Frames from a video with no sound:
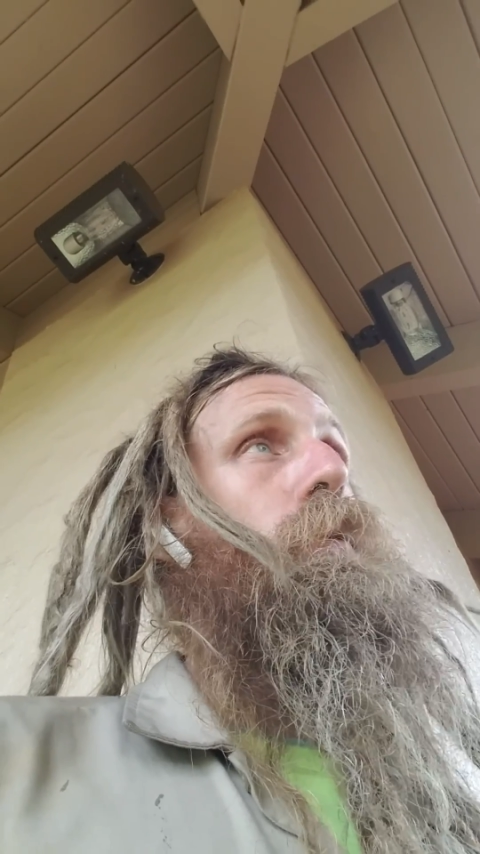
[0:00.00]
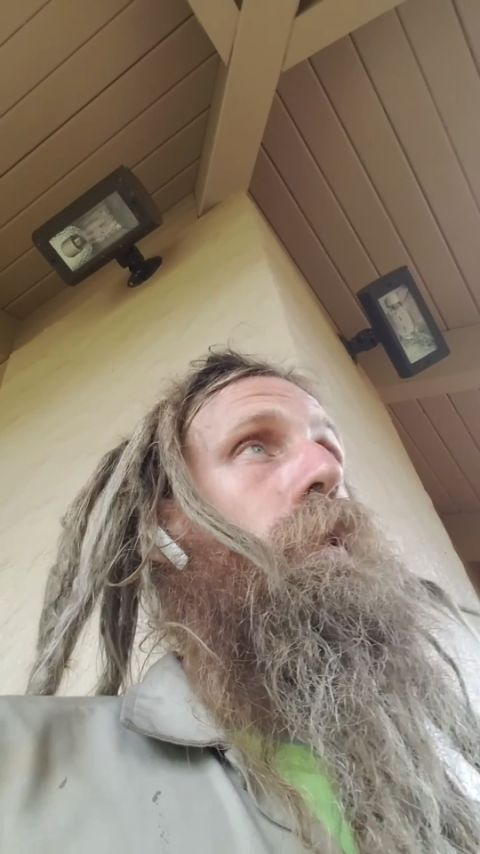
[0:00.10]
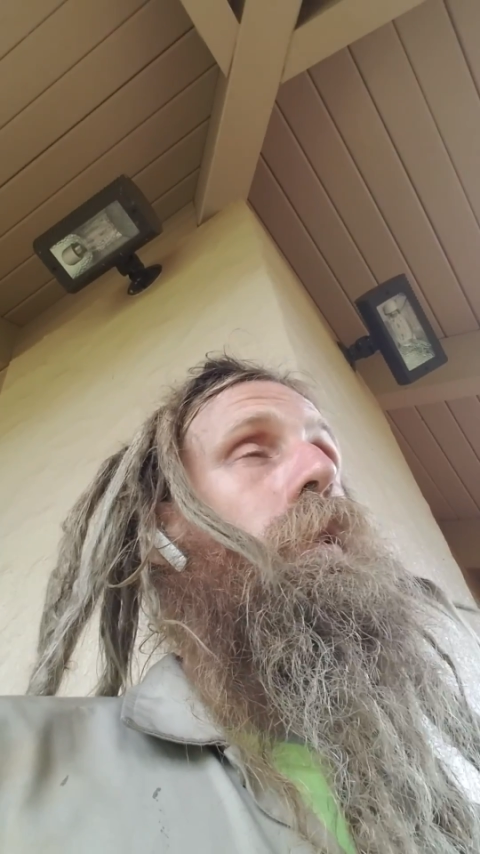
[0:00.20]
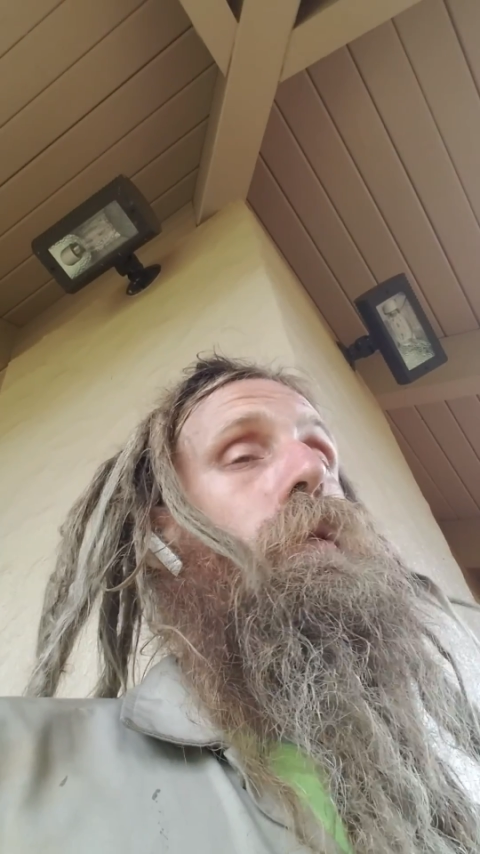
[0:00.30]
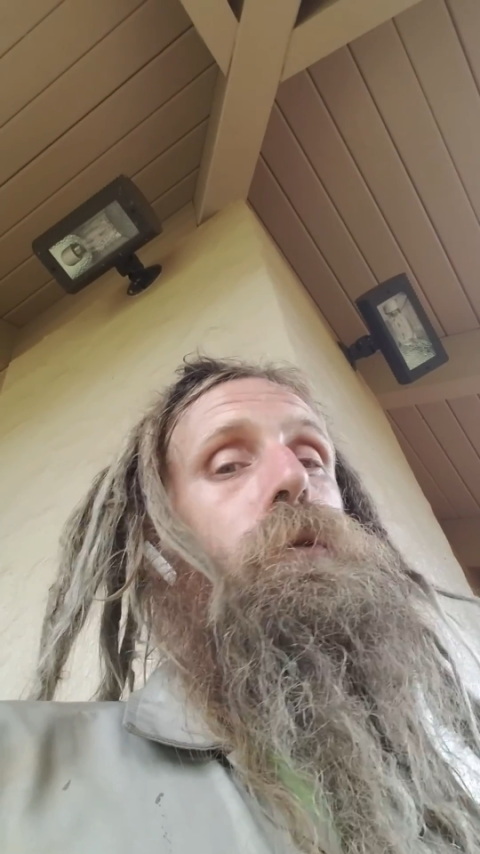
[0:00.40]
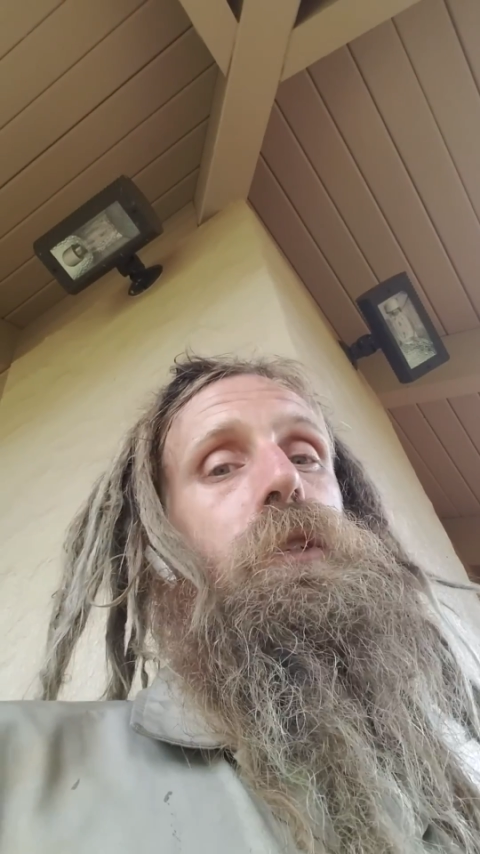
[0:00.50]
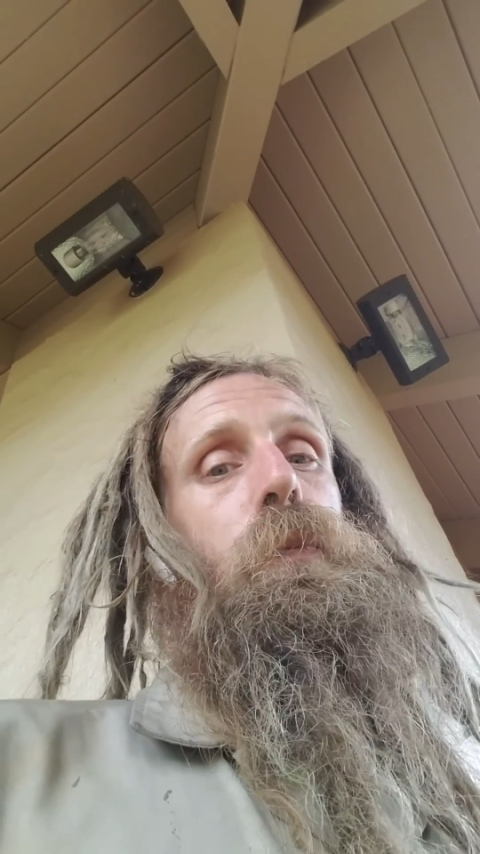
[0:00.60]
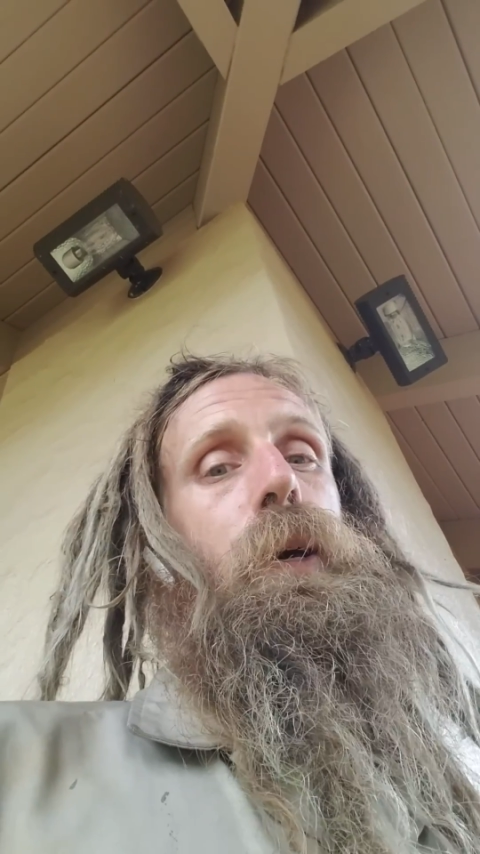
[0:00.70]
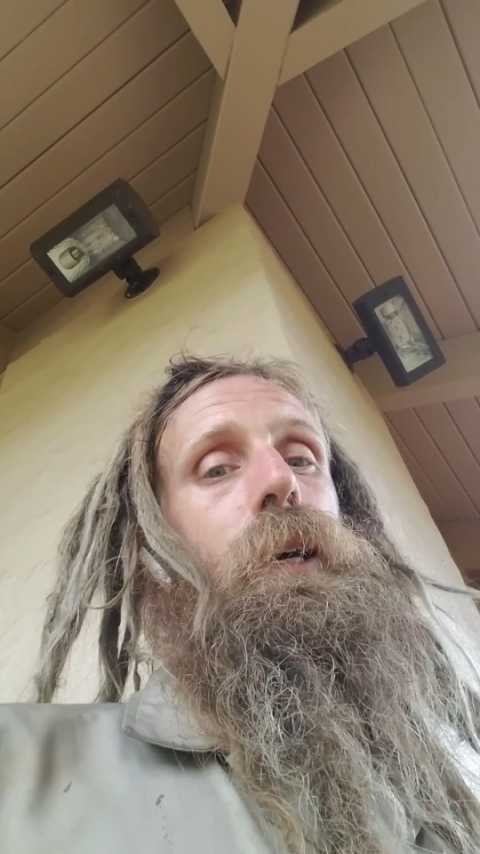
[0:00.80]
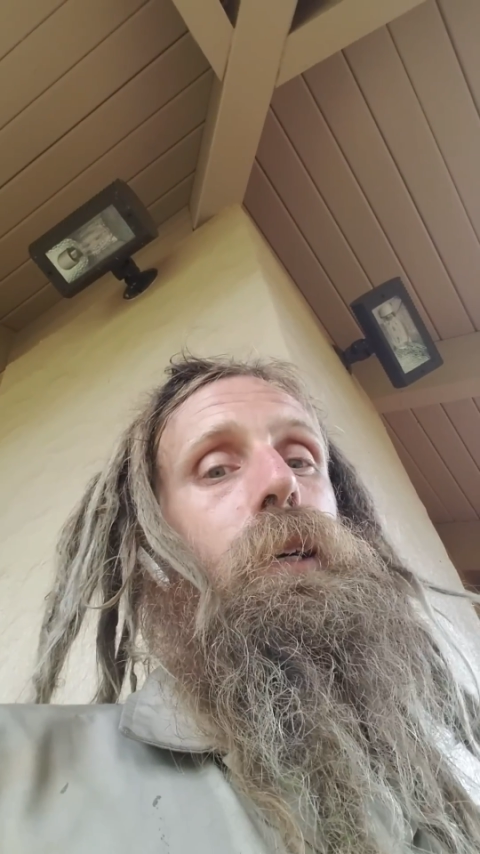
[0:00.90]
with the lower C
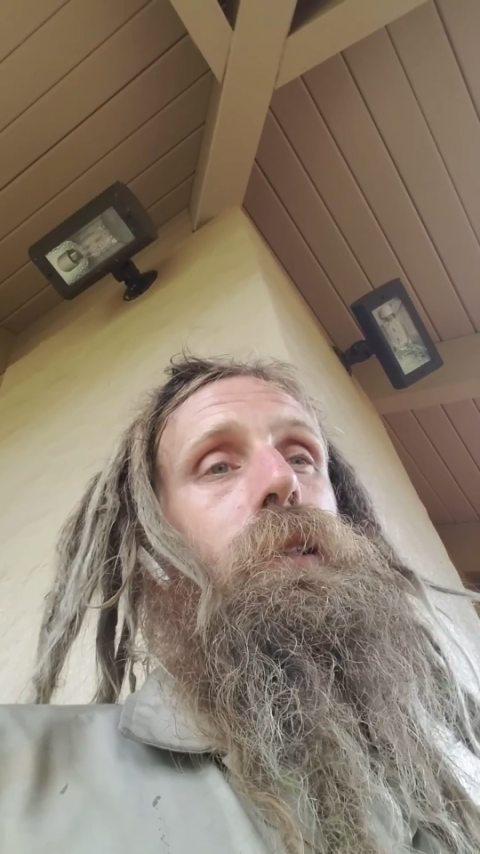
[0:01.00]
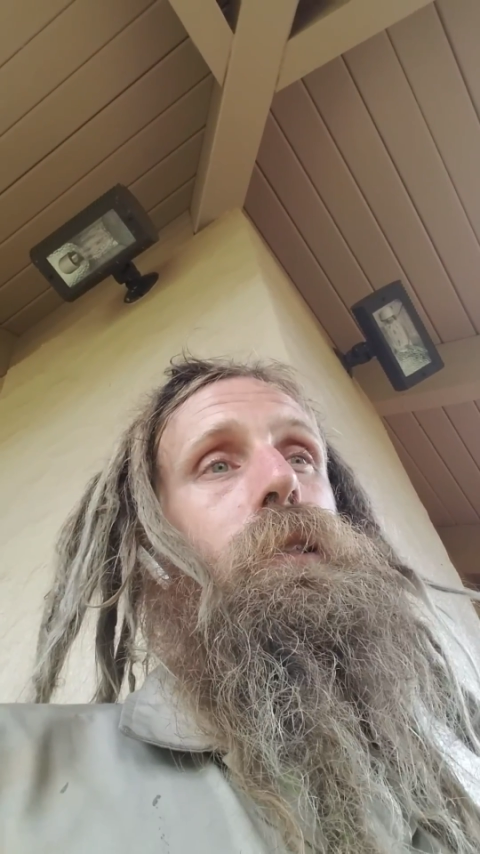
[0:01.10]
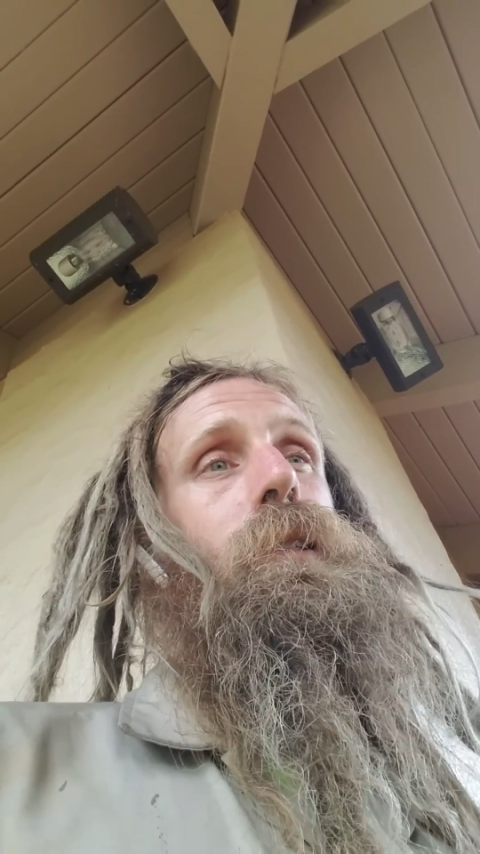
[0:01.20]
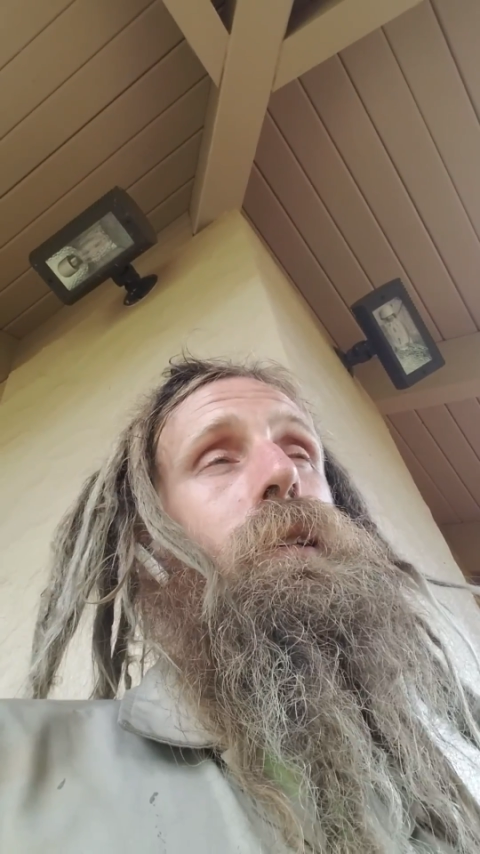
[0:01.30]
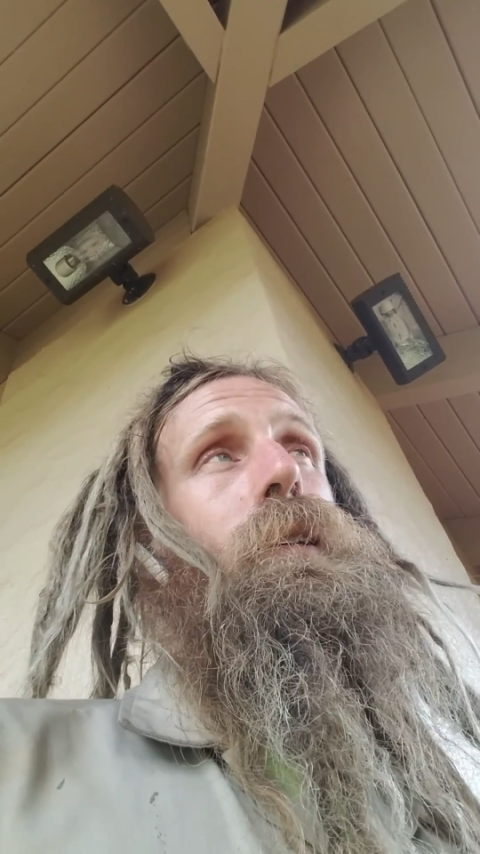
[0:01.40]
packs